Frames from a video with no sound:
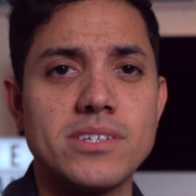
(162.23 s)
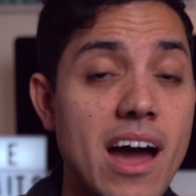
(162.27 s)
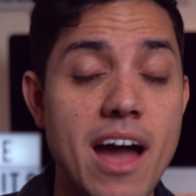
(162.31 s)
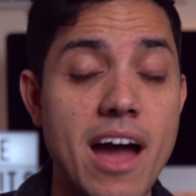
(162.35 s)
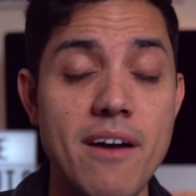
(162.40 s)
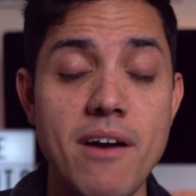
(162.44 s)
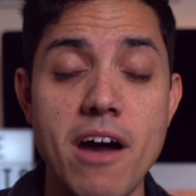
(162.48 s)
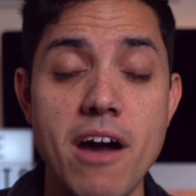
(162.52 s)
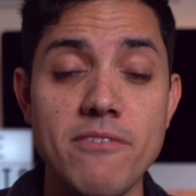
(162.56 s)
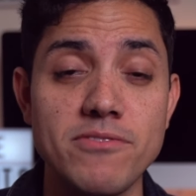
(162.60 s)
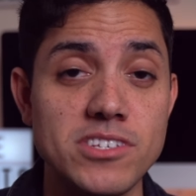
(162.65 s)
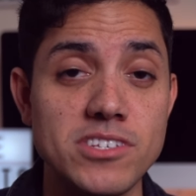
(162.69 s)
I
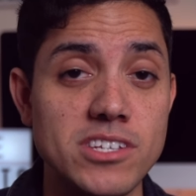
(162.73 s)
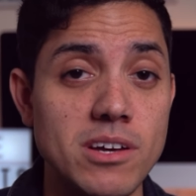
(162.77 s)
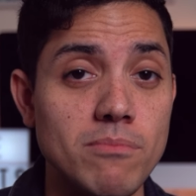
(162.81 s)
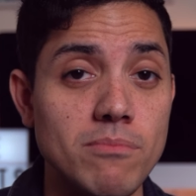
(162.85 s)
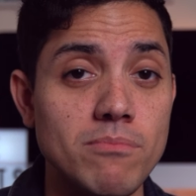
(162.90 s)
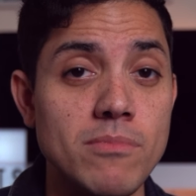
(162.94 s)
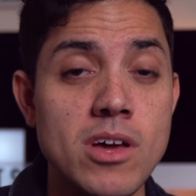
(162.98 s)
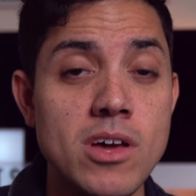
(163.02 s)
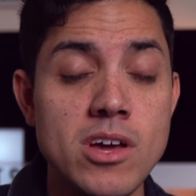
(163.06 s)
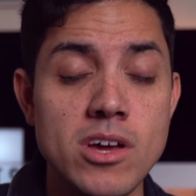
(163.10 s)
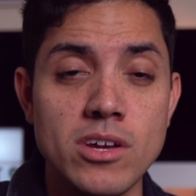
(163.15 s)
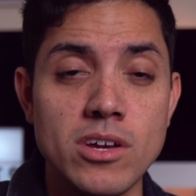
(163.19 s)
have
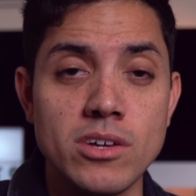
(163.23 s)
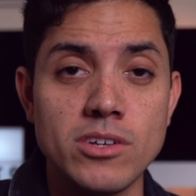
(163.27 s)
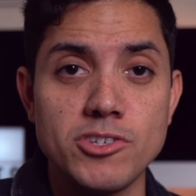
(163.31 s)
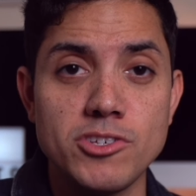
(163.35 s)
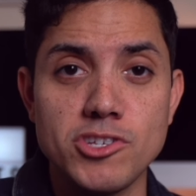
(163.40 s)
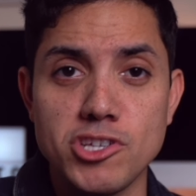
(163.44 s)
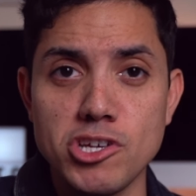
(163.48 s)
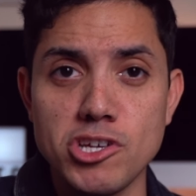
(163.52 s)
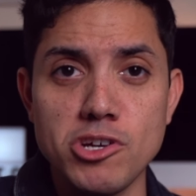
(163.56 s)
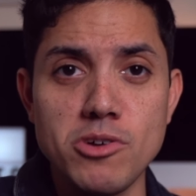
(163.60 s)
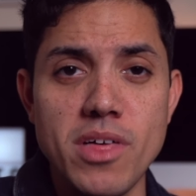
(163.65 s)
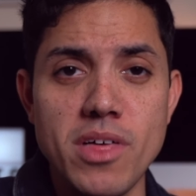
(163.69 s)
some
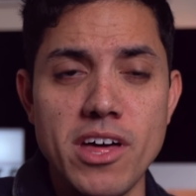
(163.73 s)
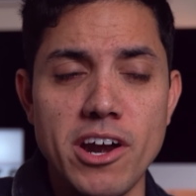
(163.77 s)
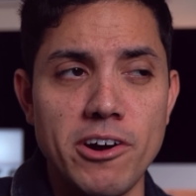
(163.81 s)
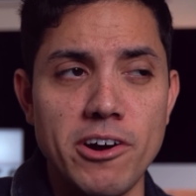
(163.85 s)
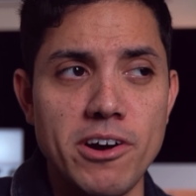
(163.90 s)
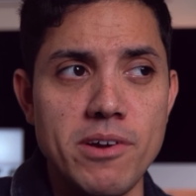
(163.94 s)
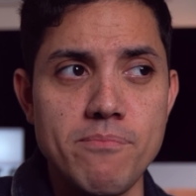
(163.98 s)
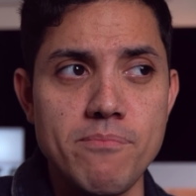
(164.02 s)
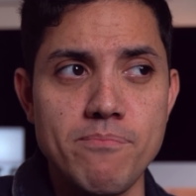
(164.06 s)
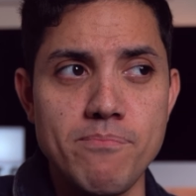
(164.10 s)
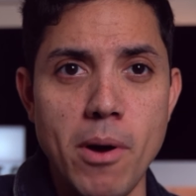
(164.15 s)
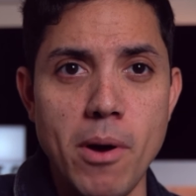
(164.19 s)
2 that are
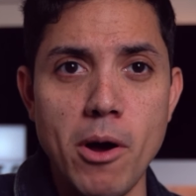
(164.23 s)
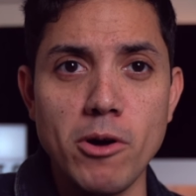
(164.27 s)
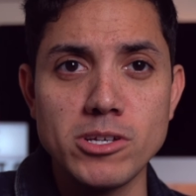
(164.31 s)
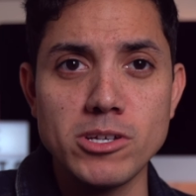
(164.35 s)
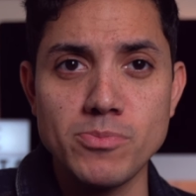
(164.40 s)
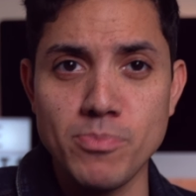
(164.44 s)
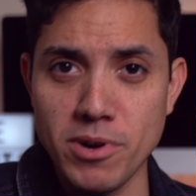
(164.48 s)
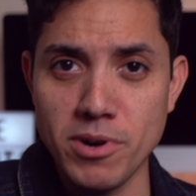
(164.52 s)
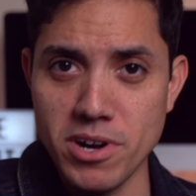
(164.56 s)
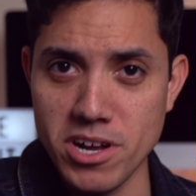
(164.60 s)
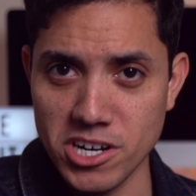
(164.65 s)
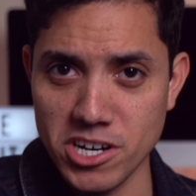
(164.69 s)
in
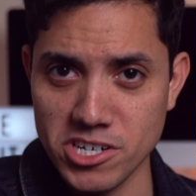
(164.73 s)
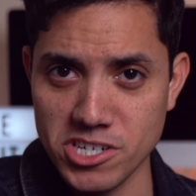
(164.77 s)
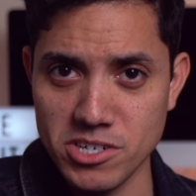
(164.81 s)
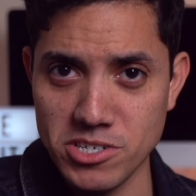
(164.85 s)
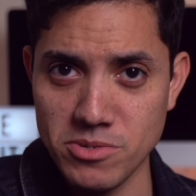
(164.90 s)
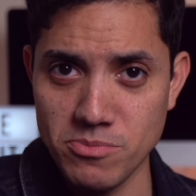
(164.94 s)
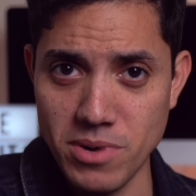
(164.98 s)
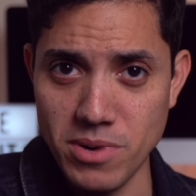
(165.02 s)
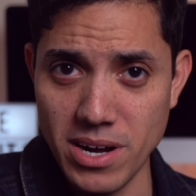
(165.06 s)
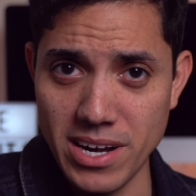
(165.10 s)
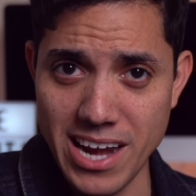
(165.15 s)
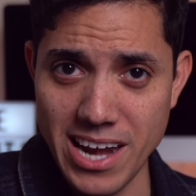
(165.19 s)

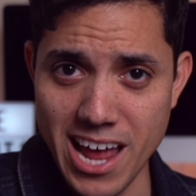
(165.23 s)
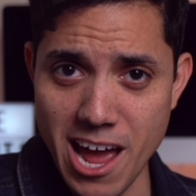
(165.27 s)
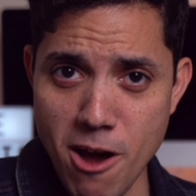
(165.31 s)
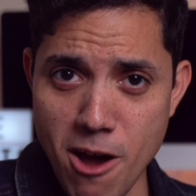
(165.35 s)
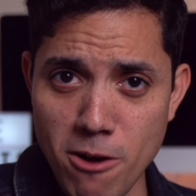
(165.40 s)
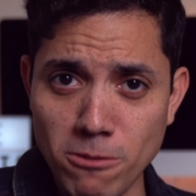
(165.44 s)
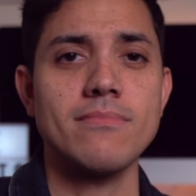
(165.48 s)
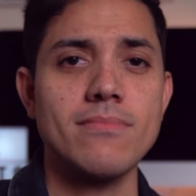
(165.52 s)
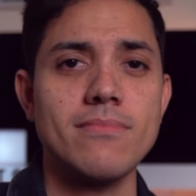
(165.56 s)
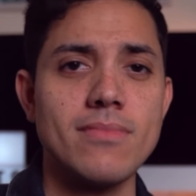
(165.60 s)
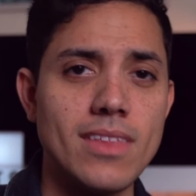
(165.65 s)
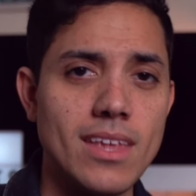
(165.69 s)
post-production right
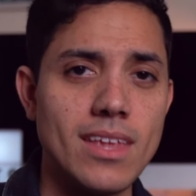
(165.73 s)
now,